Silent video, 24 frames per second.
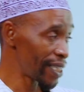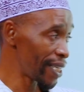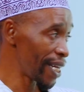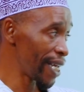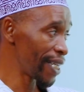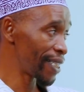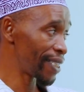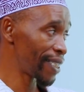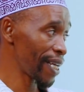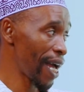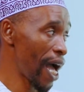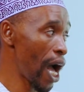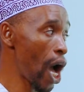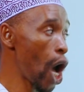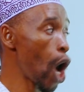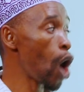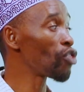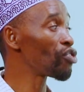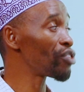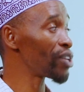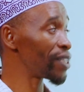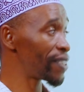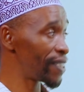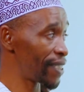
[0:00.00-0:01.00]
letter
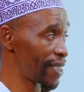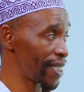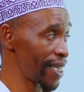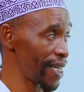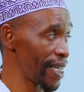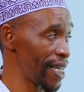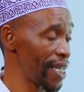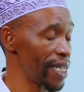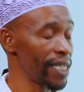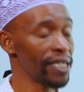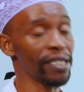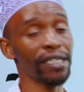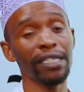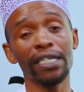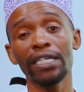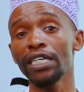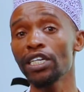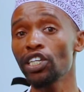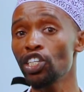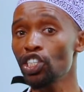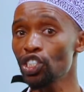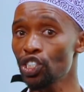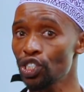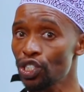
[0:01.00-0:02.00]
on the screen
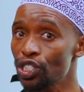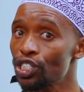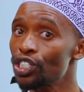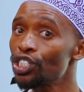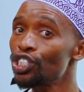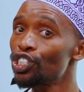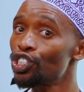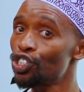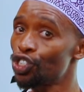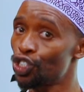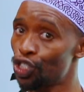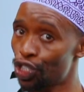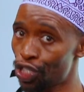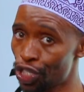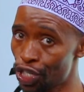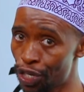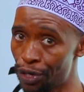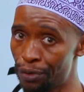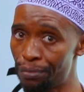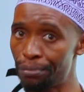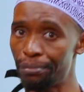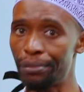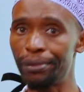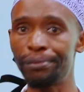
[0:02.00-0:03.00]
is
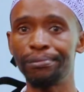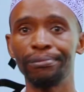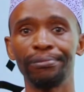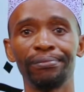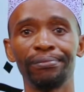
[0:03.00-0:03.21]
Jiim.